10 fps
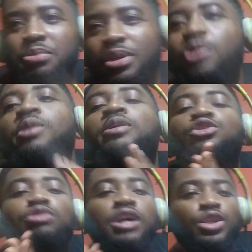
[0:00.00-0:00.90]
Man, we're about
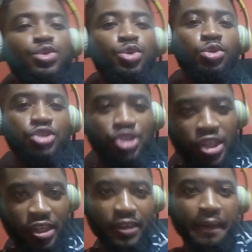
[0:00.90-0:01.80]
to react to Donn
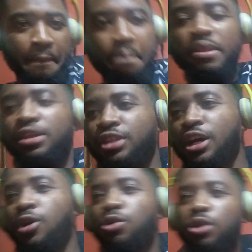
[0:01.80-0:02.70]
J.
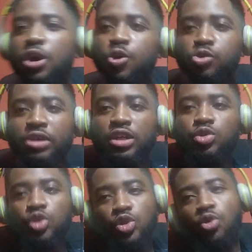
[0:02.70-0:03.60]
Now, we reacted
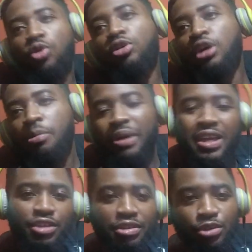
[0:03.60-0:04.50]
to a song by
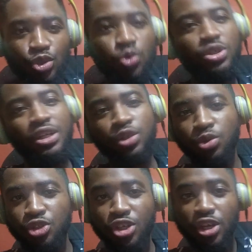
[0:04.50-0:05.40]
Talibra Jones and
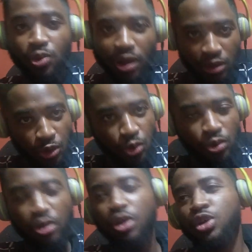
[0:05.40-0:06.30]
Donn J a while
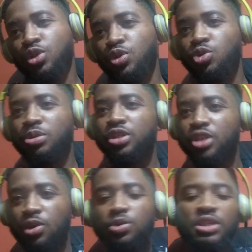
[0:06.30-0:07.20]
ago. So this will be the
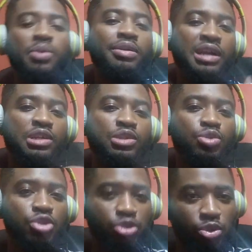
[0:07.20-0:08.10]
second time we're reacting
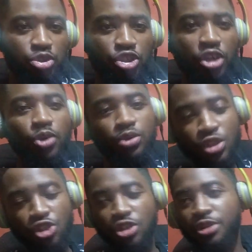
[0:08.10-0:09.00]
to Donn J on
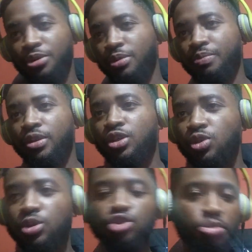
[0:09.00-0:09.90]
this channel.
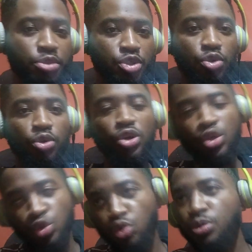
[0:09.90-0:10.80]
So he dropped a song
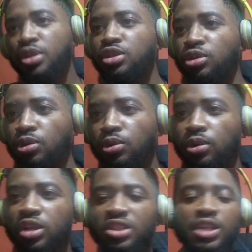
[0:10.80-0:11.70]
2 weeks ago
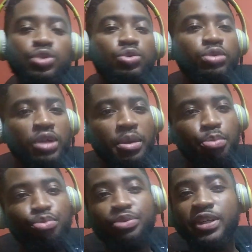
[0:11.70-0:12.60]
titled
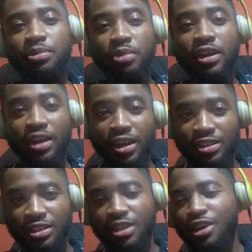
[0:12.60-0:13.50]
Break My
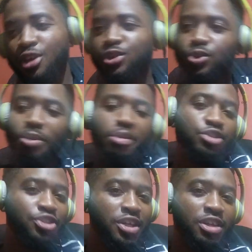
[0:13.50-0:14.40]
Heart. So we're about
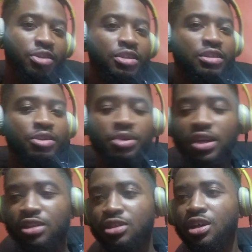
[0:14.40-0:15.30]
to check it out now,
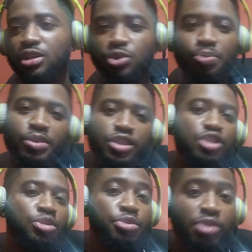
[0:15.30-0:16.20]
guys. So please hit the
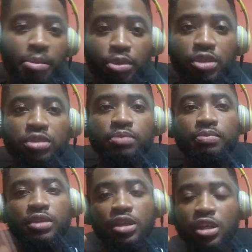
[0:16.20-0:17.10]
subscribe button.
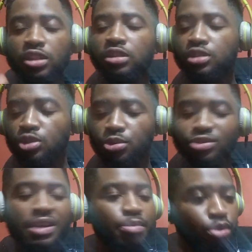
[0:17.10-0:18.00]
Hit the
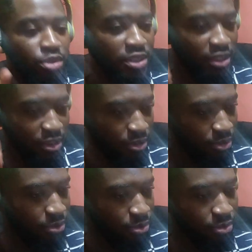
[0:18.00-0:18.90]
subscribe button.
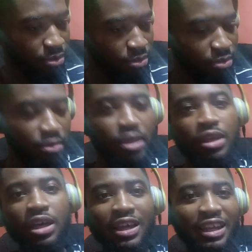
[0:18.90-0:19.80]

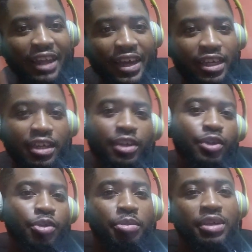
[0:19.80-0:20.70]
Like,
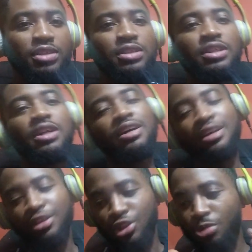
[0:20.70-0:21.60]
comment.
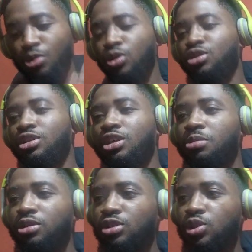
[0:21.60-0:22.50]
Tell me what you think
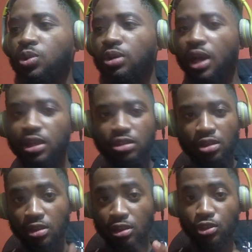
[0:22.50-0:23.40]
about this song, guys.
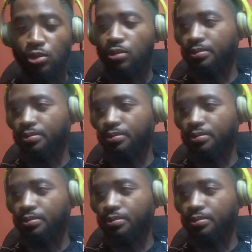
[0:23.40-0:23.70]
Let's go.